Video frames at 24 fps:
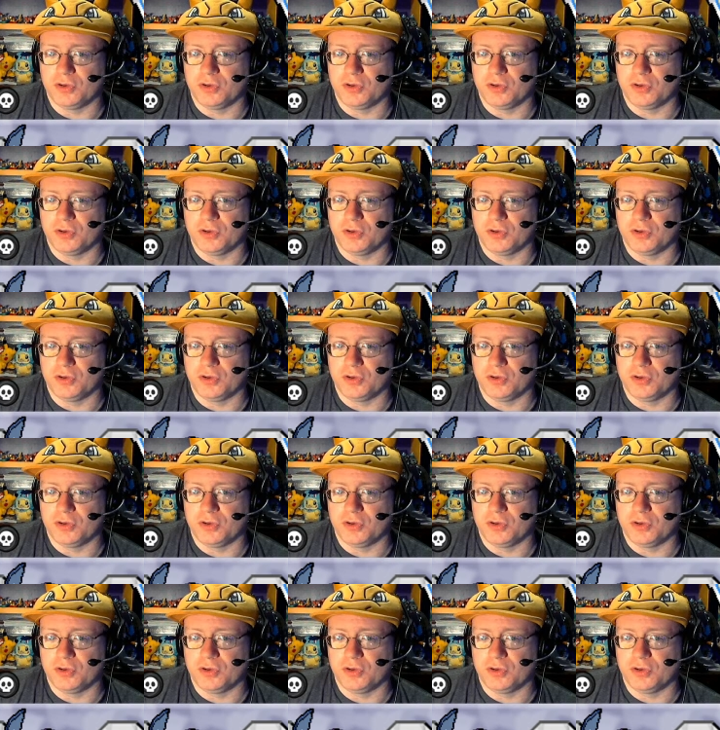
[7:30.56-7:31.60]

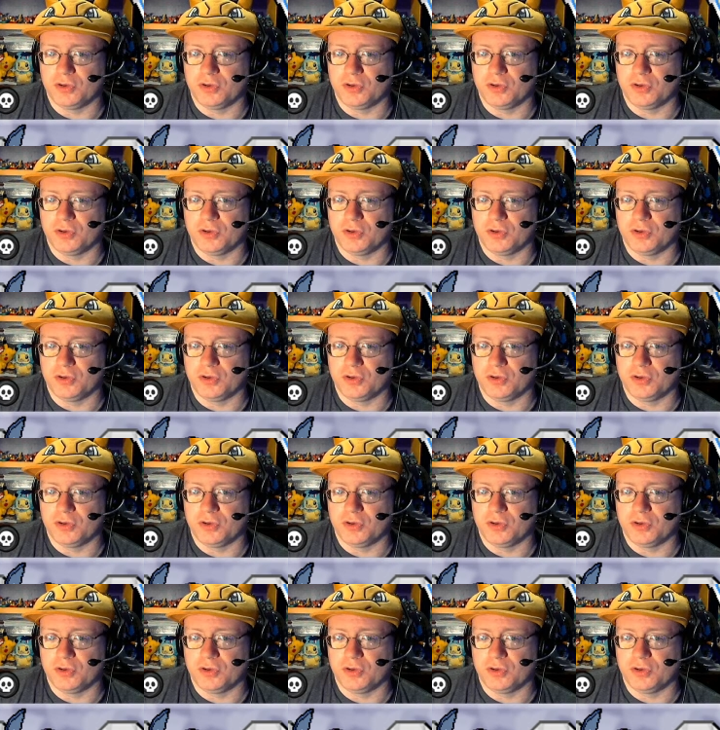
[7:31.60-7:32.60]
Nobody speaks.